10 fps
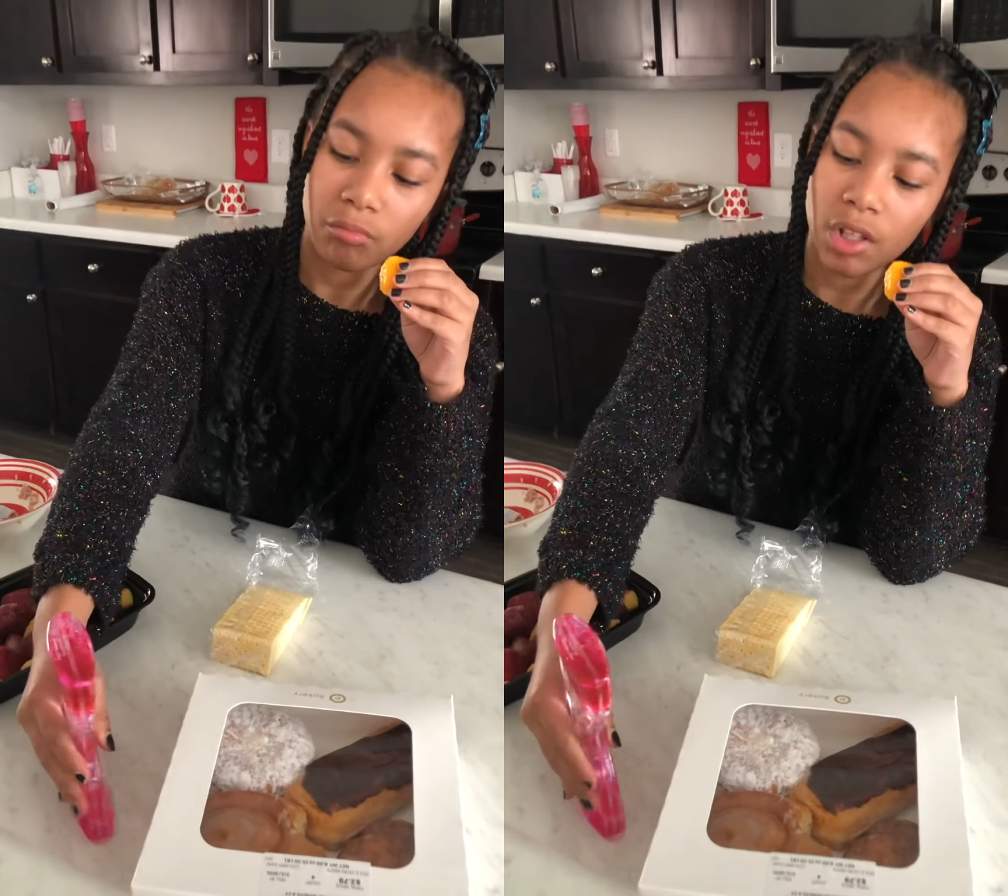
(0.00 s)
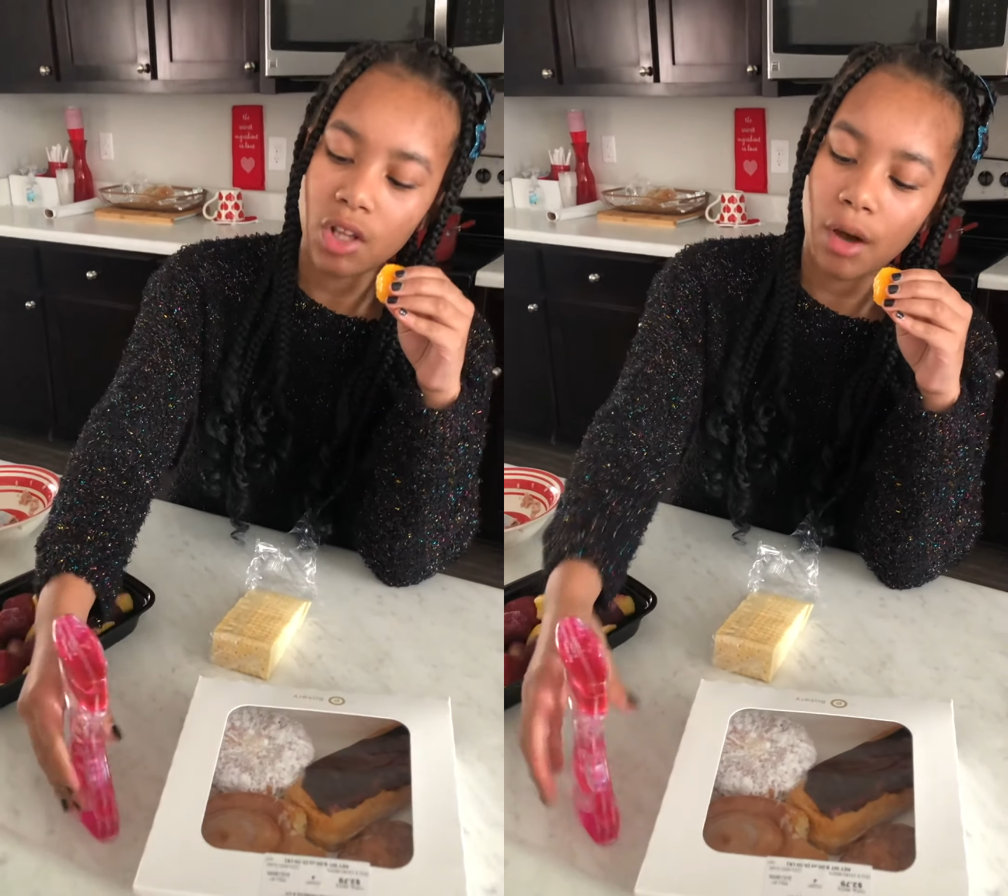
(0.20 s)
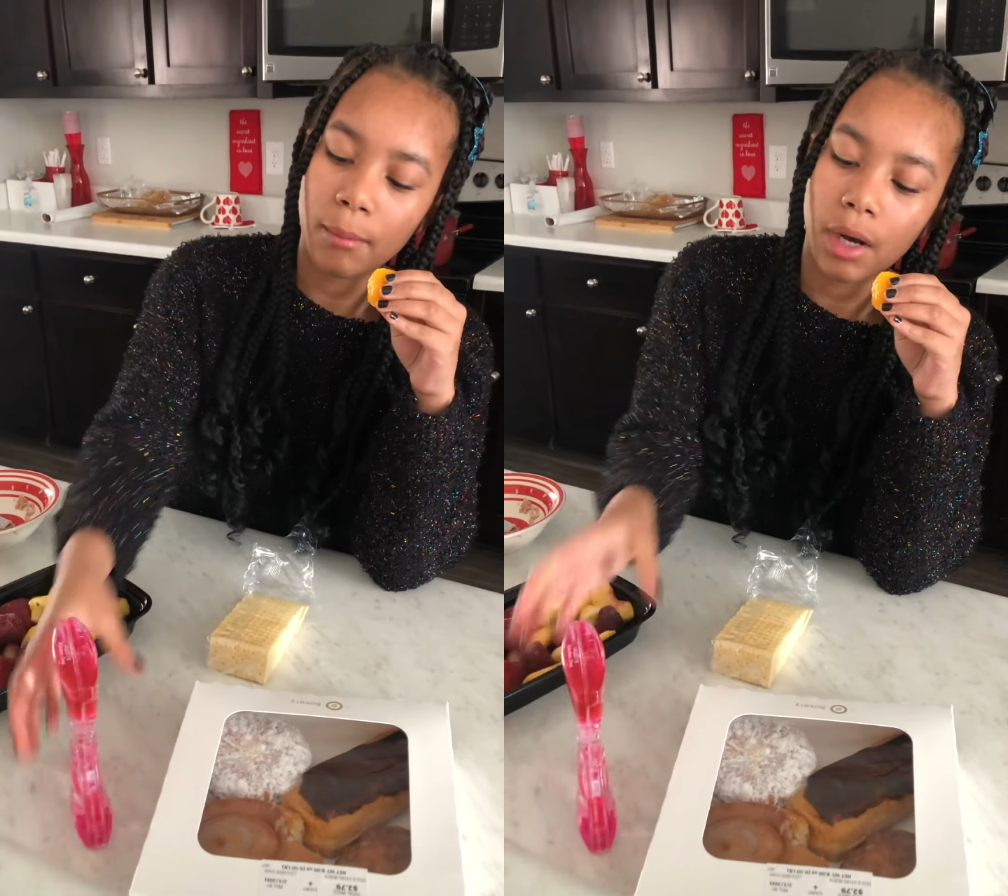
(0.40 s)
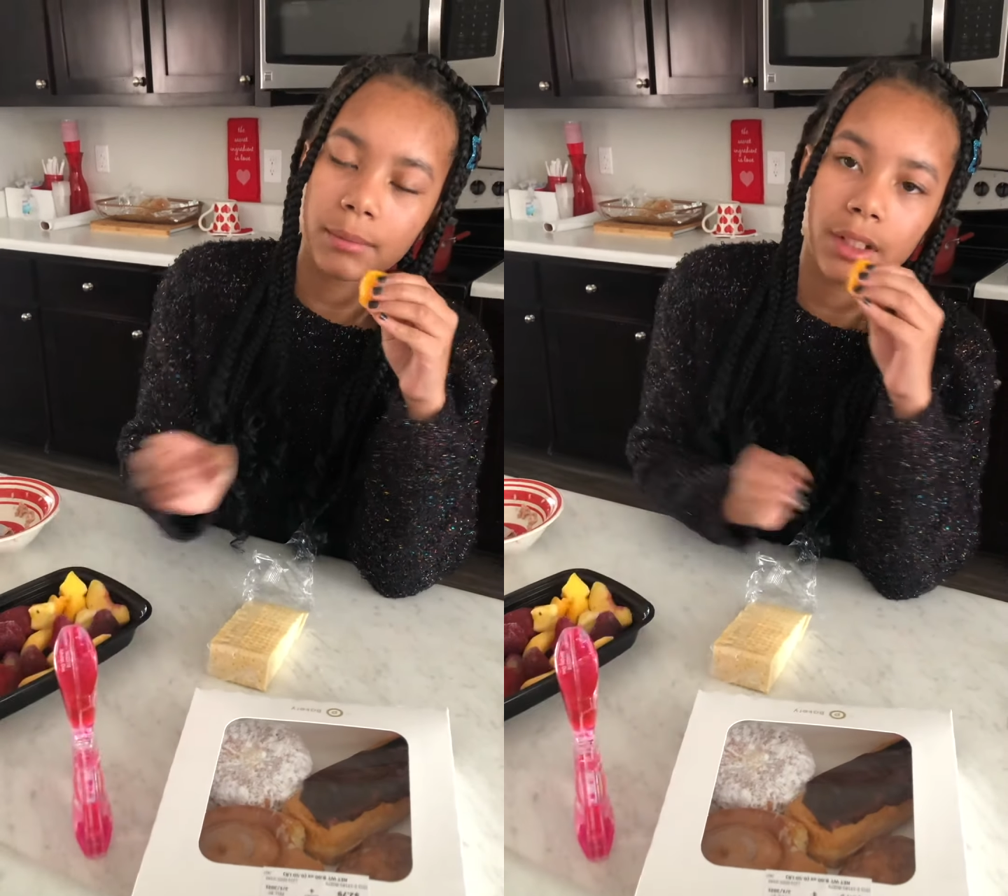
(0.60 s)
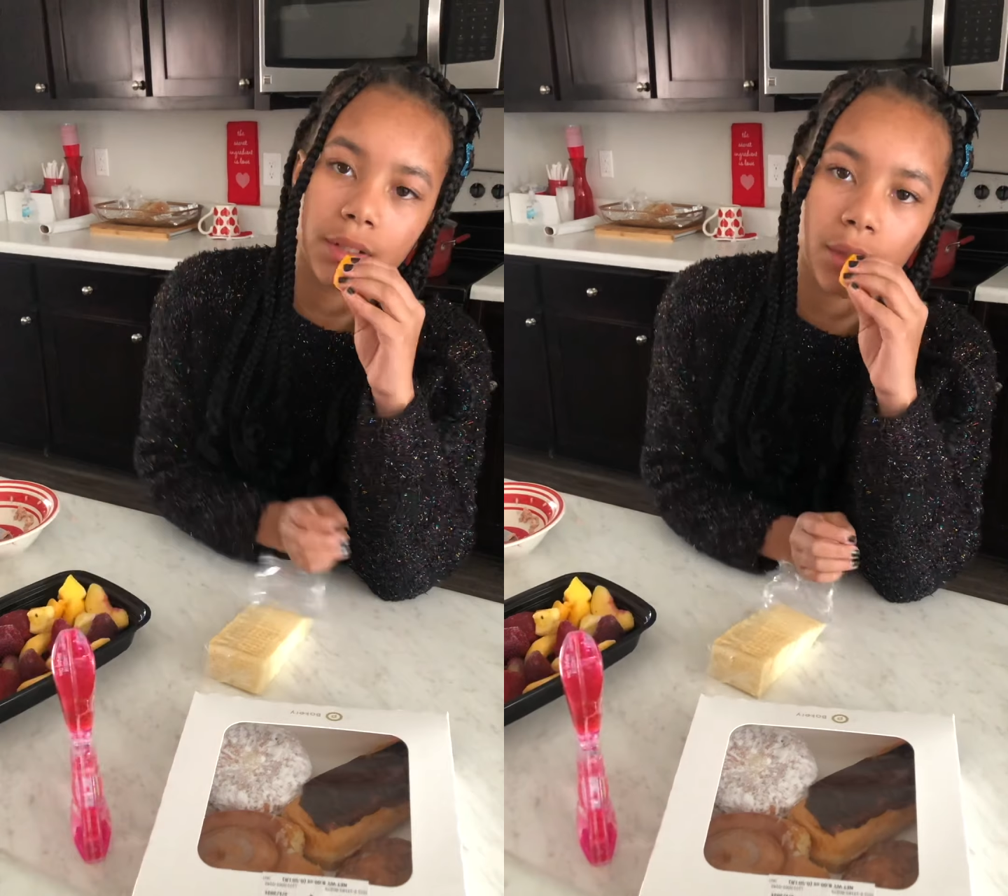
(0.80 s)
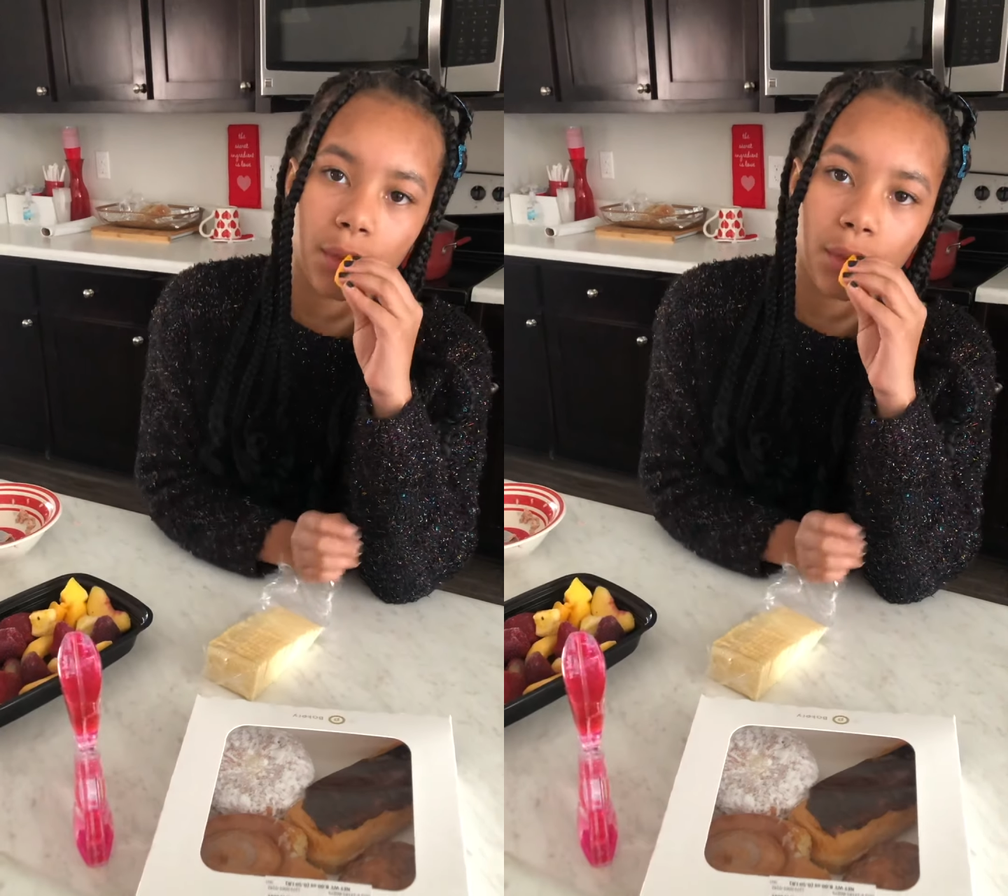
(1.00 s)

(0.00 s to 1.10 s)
No, mom did.